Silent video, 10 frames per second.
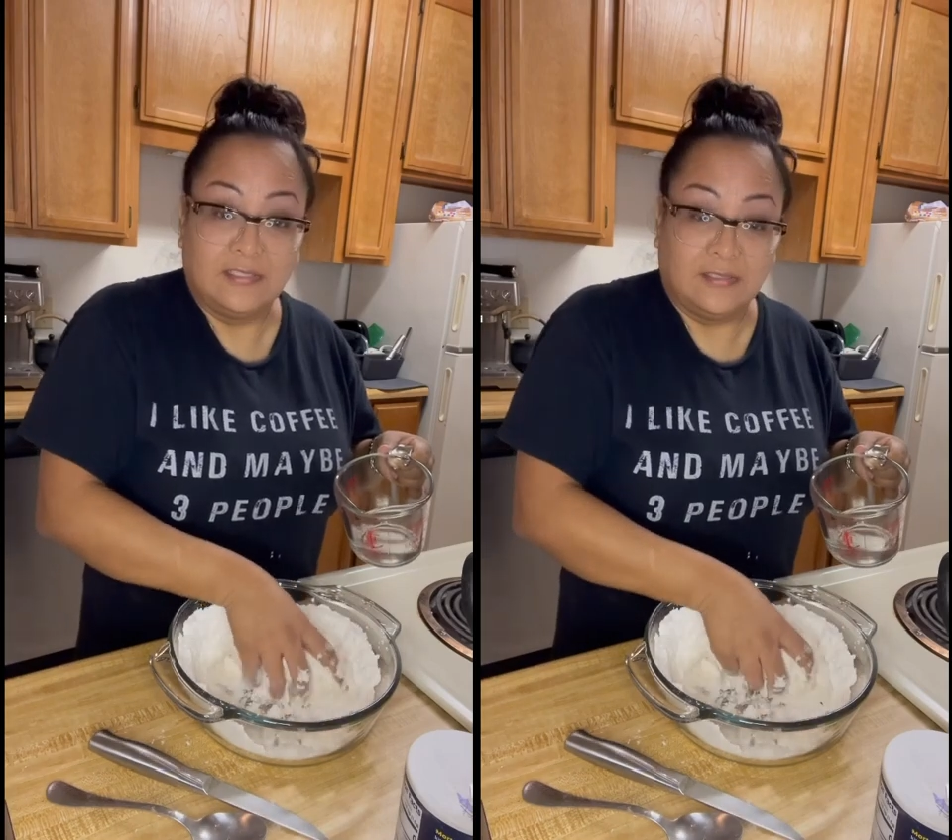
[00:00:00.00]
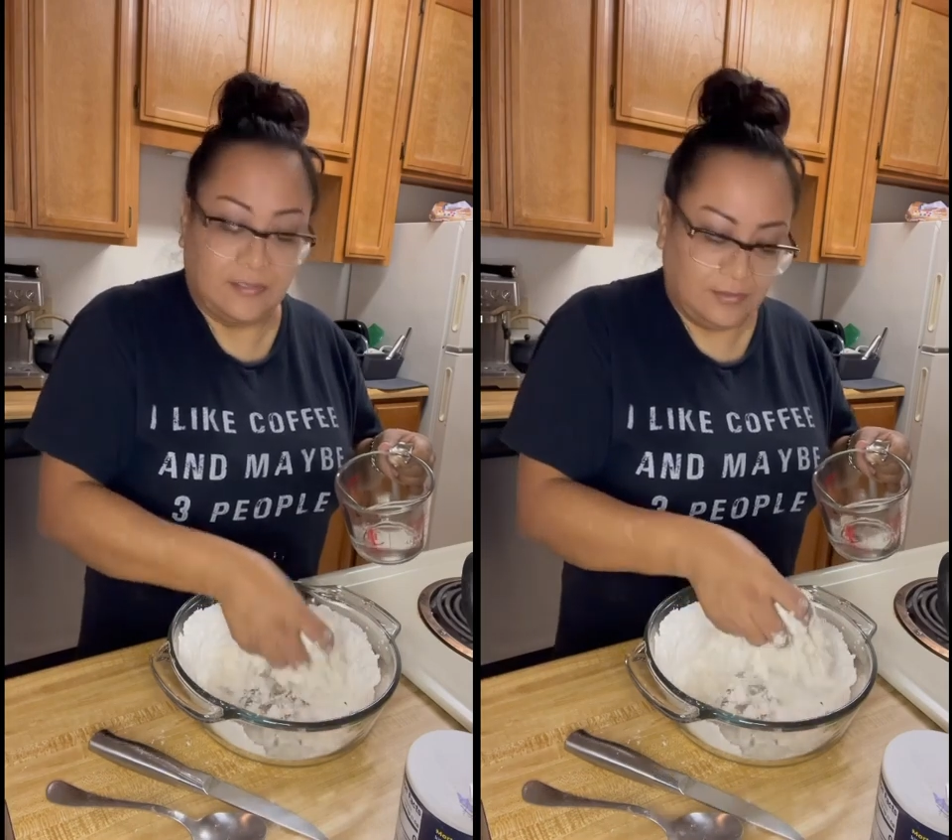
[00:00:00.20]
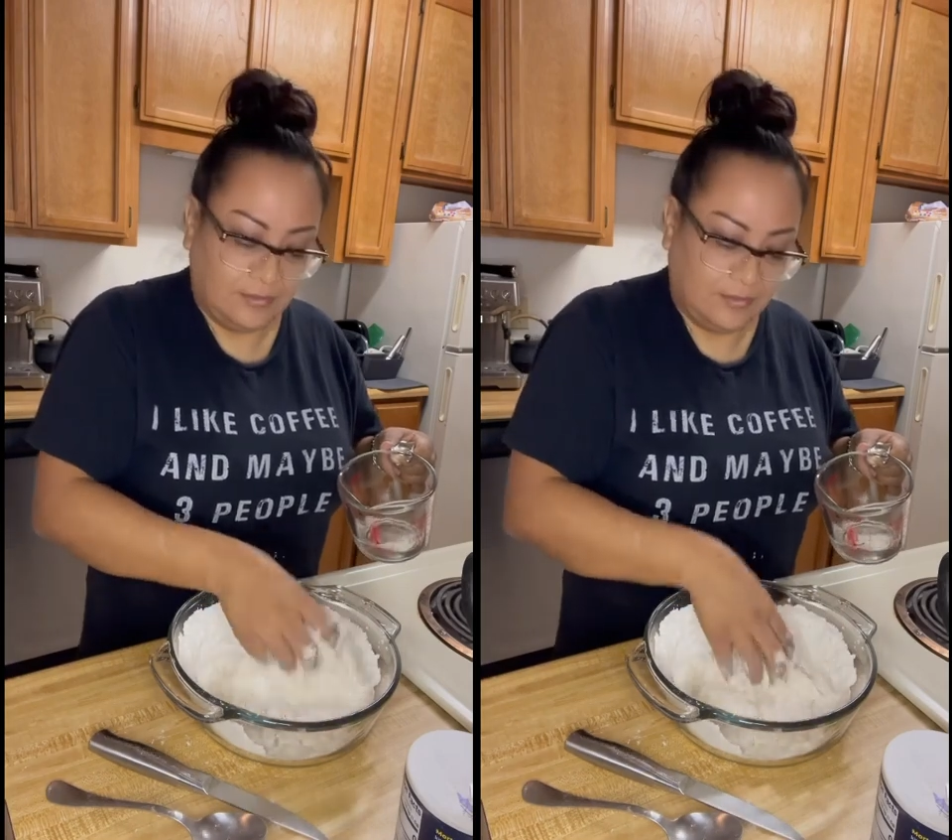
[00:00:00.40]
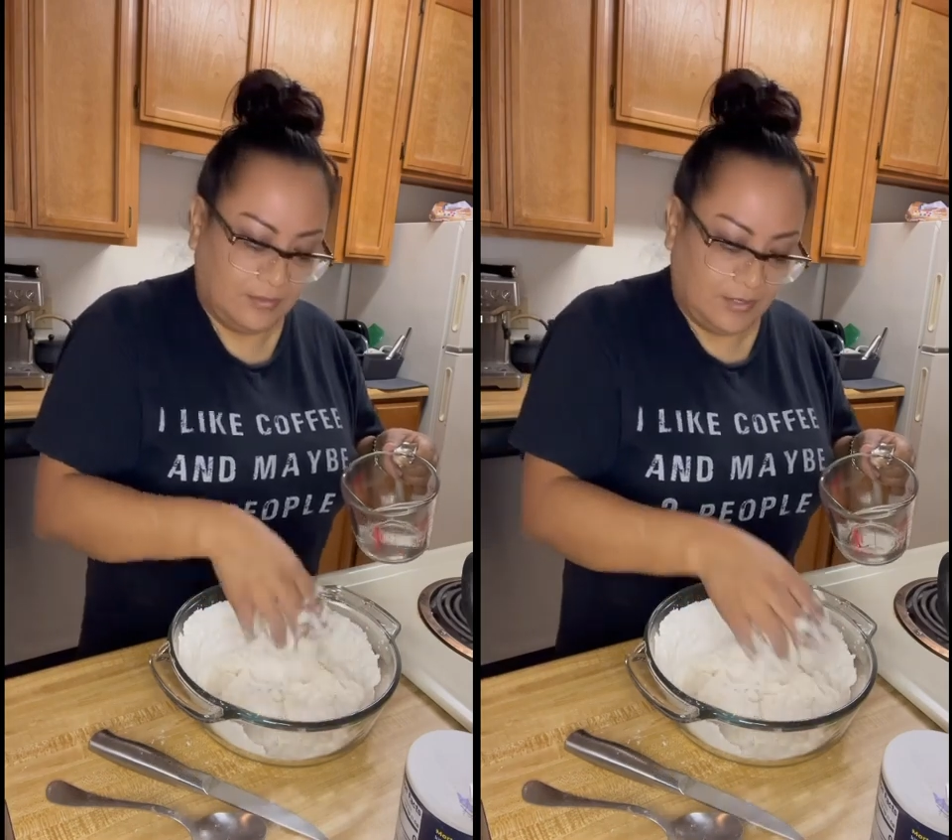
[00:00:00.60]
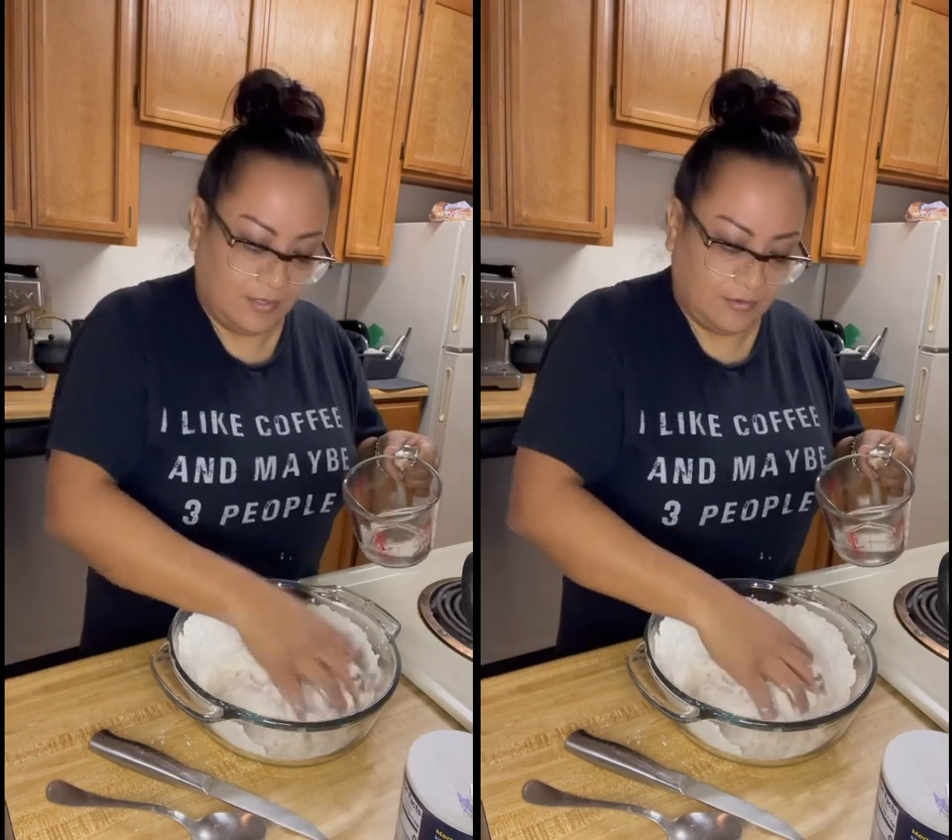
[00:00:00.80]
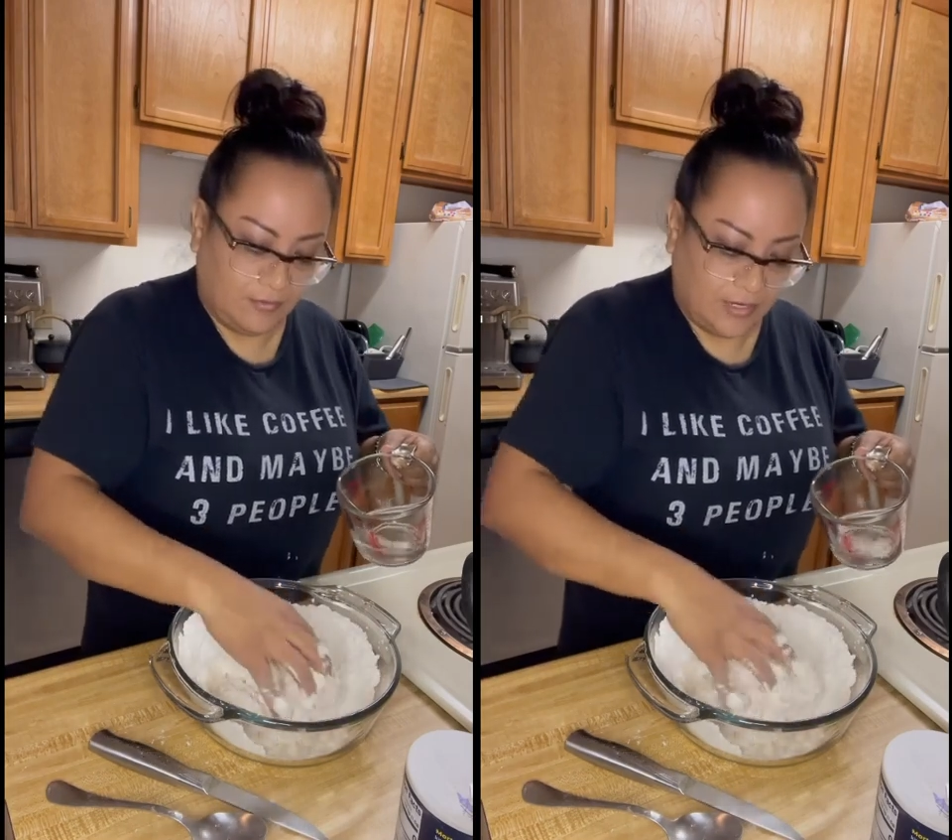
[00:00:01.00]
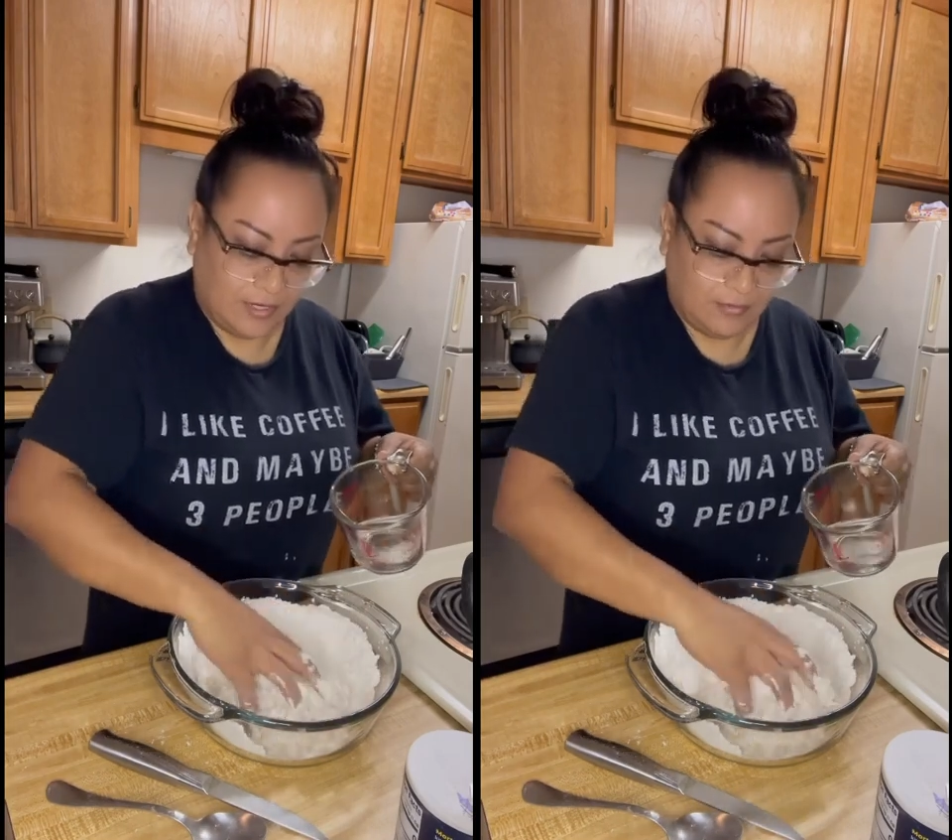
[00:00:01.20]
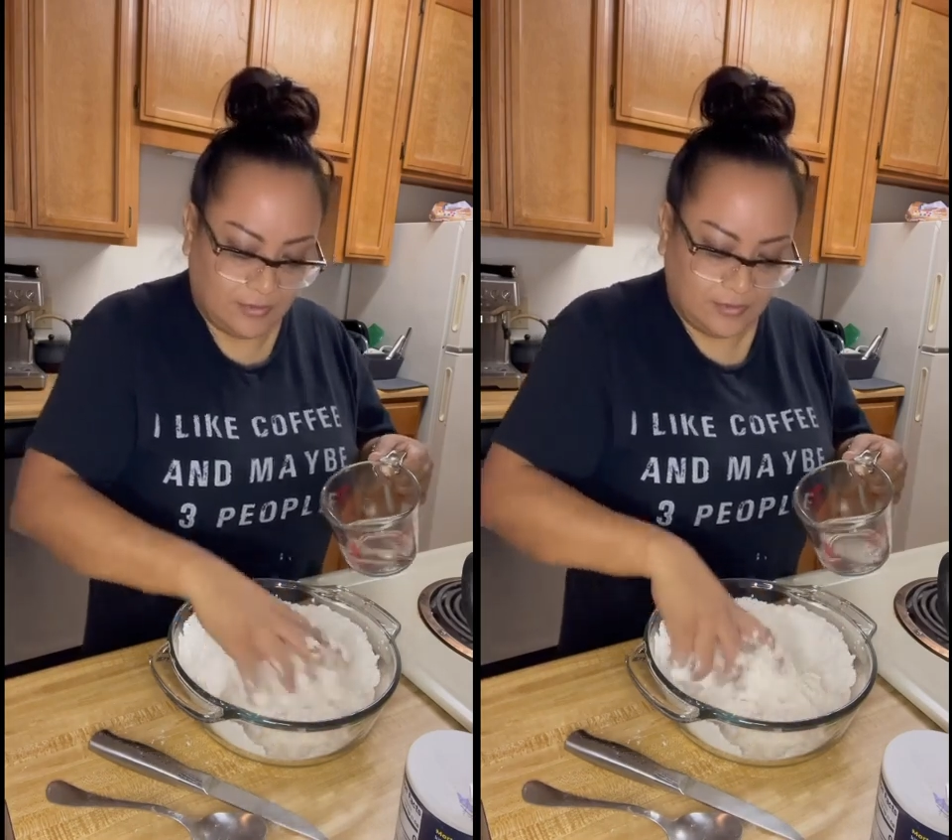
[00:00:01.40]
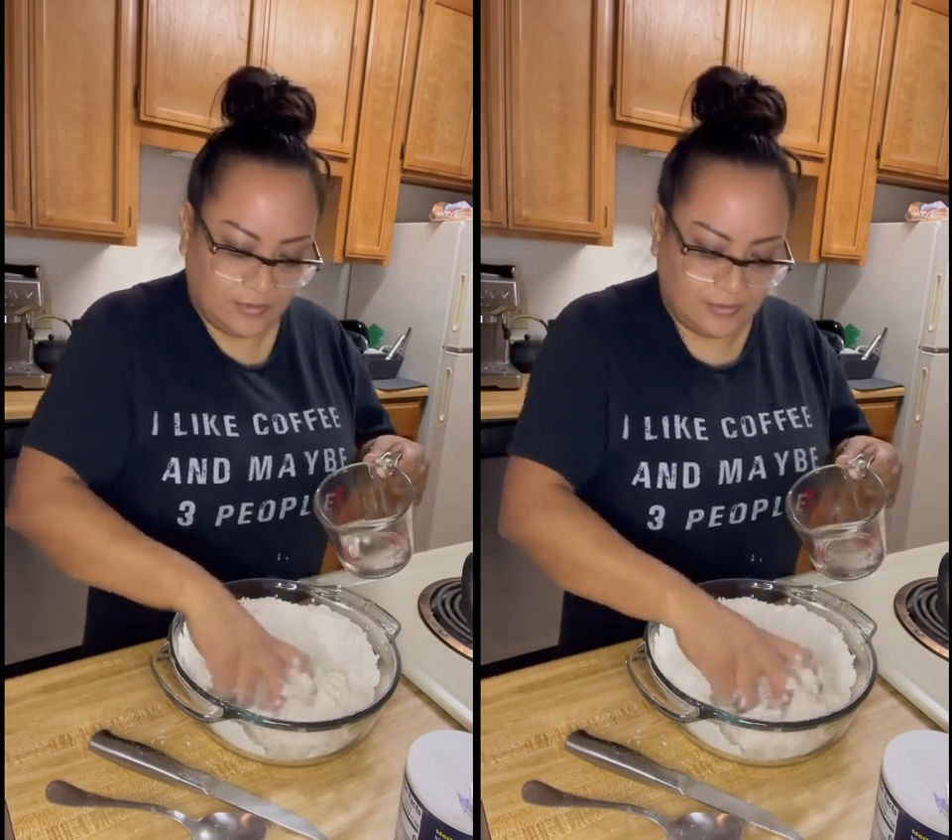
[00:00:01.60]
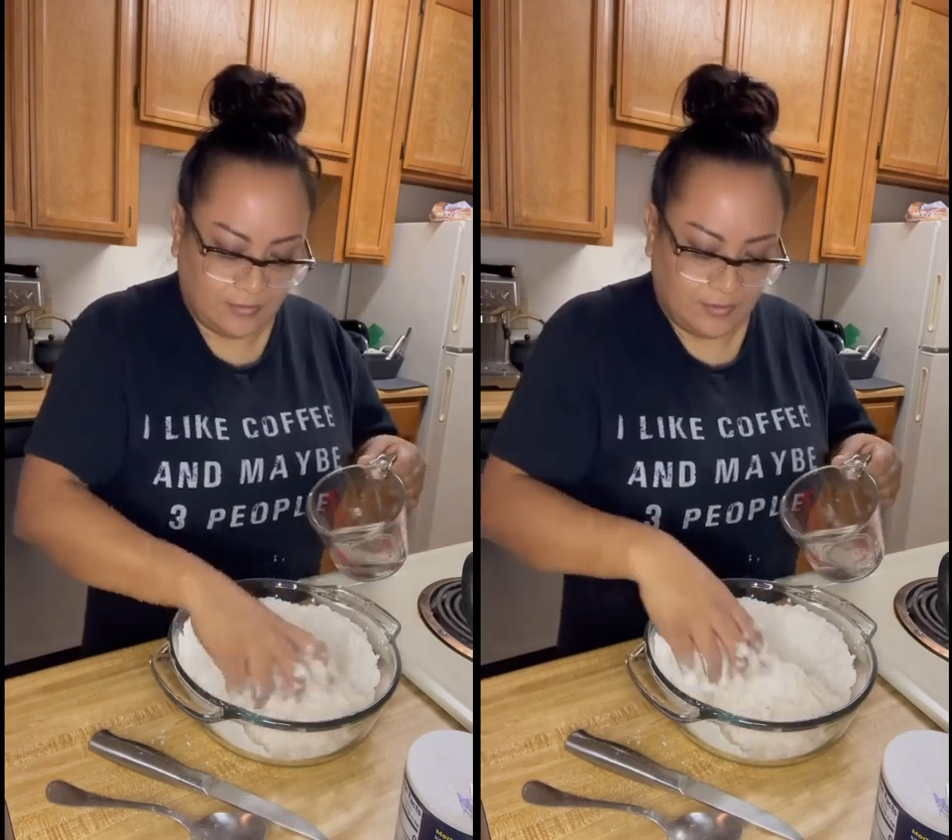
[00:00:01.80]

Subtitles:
and your grandmas,